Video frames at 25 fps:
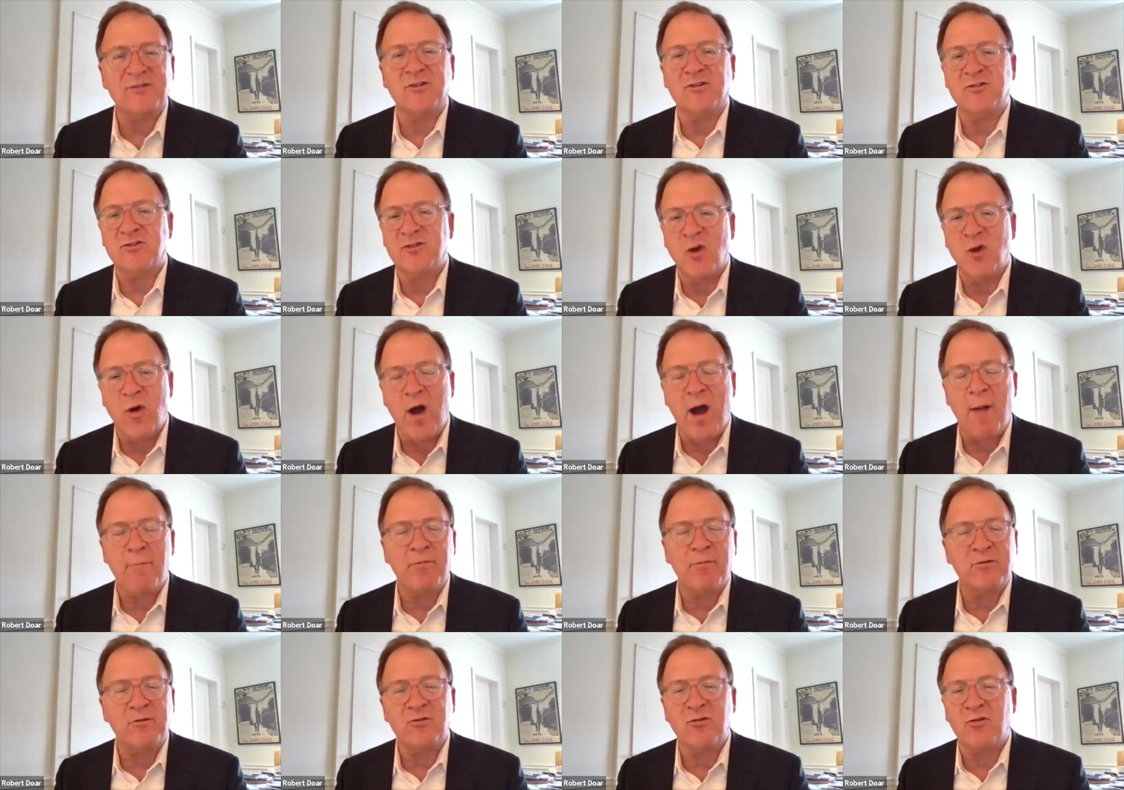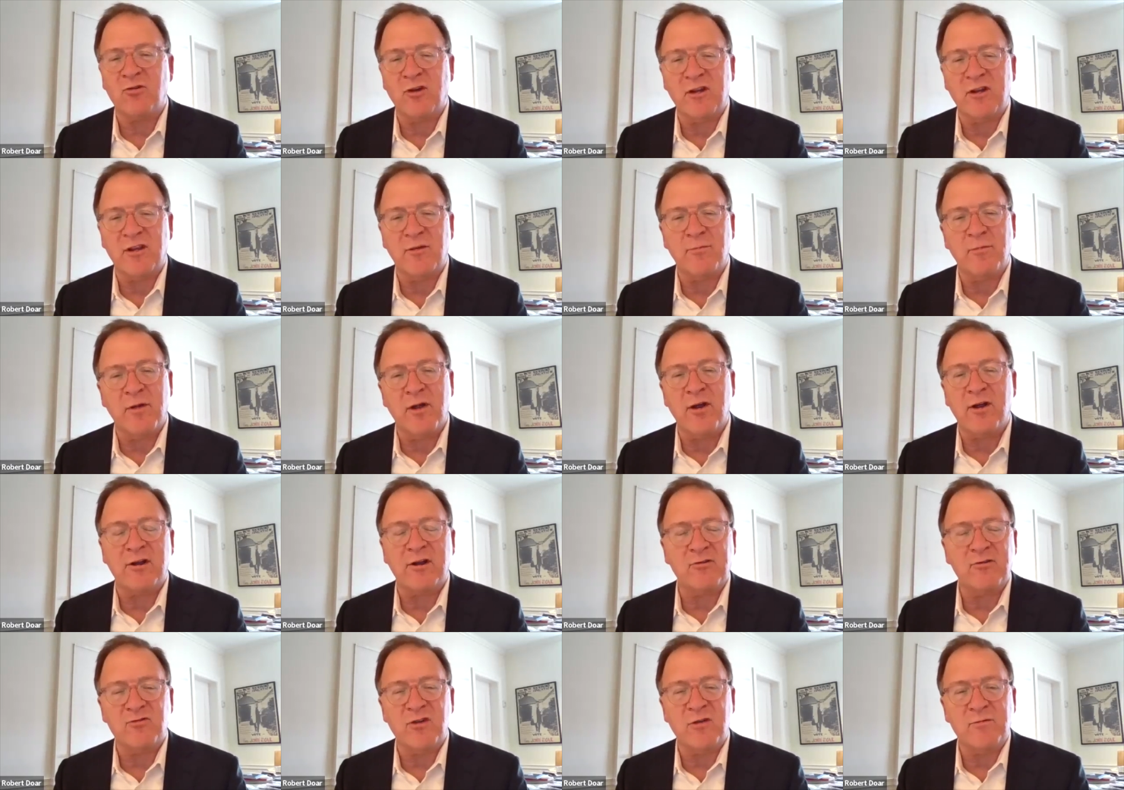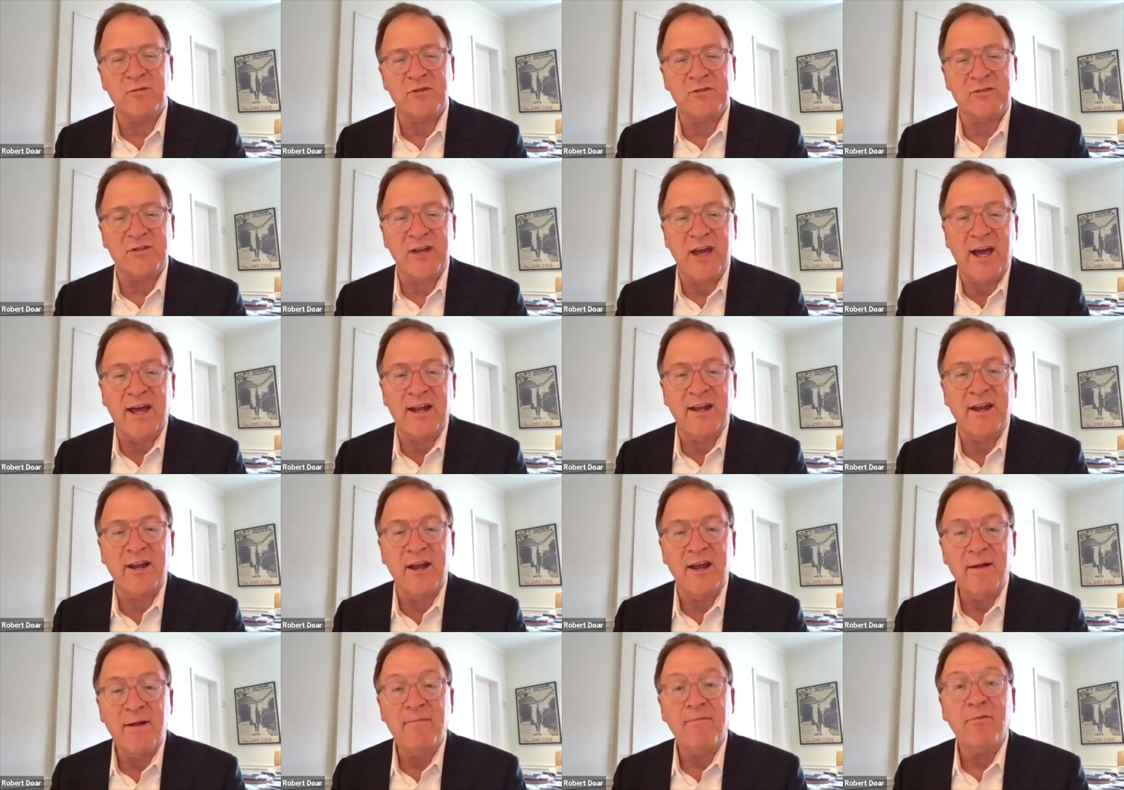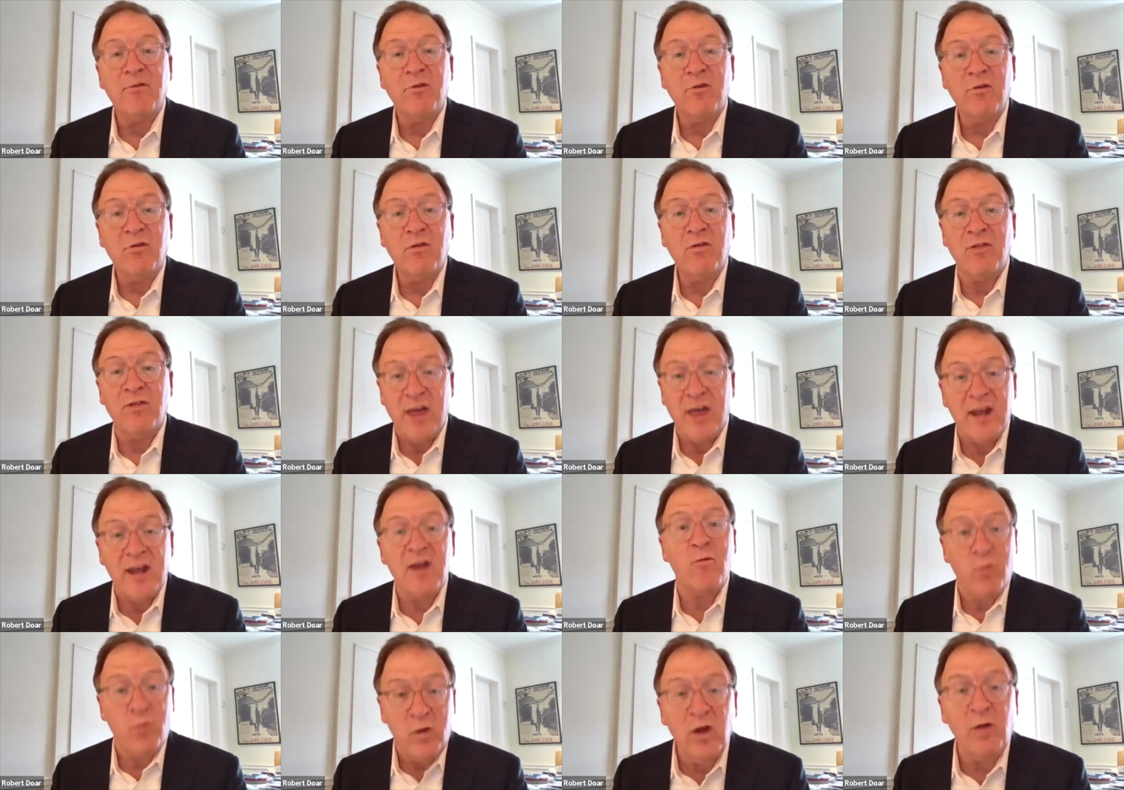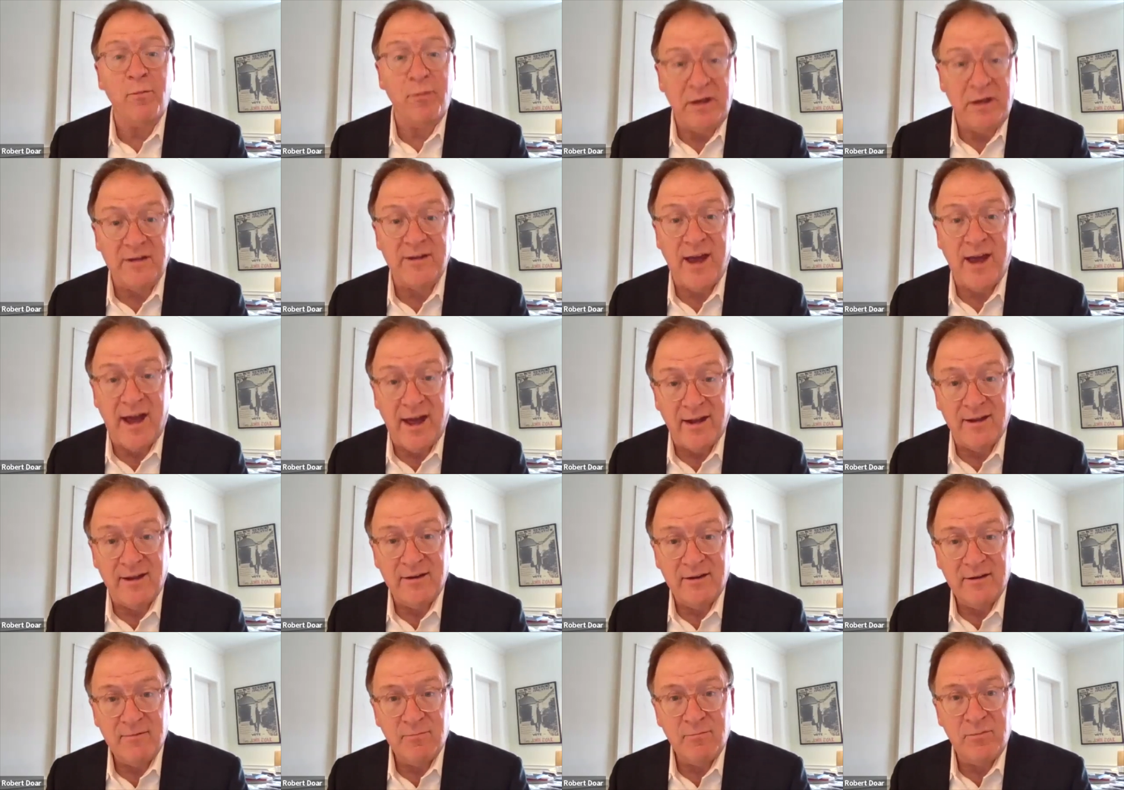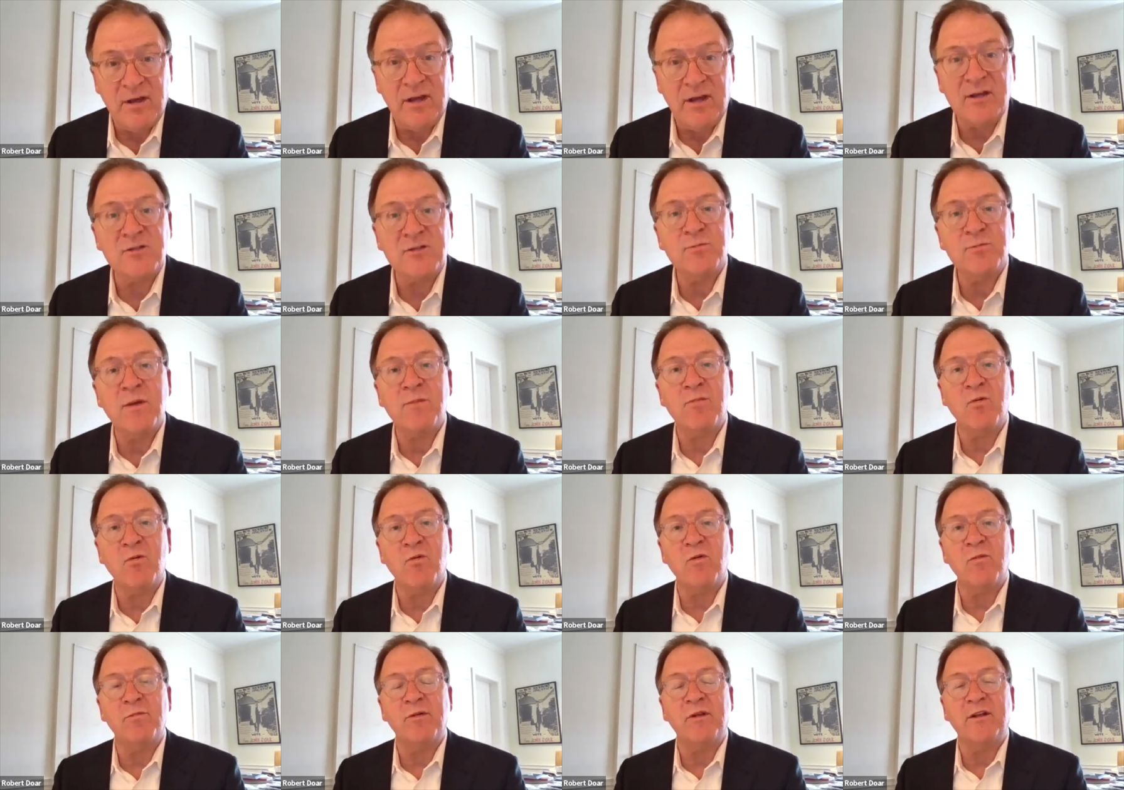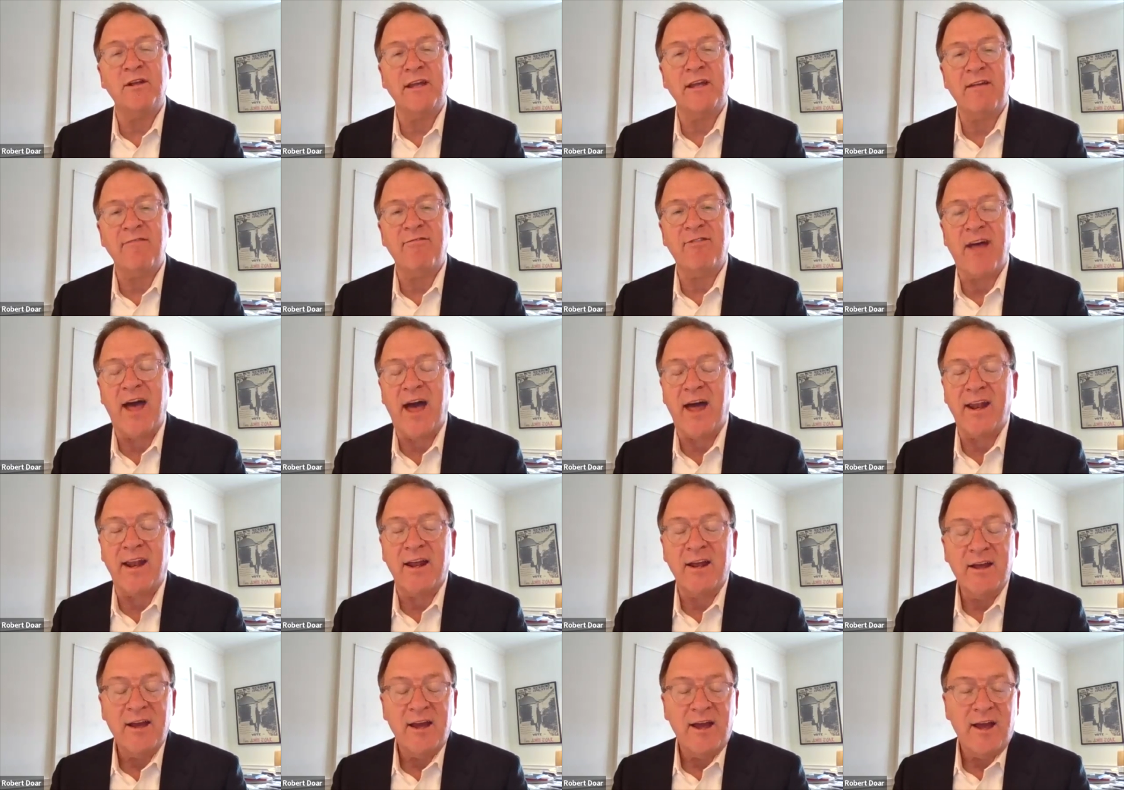there's no opportunity, the American dream is dead, then it will be dead because people will believe that.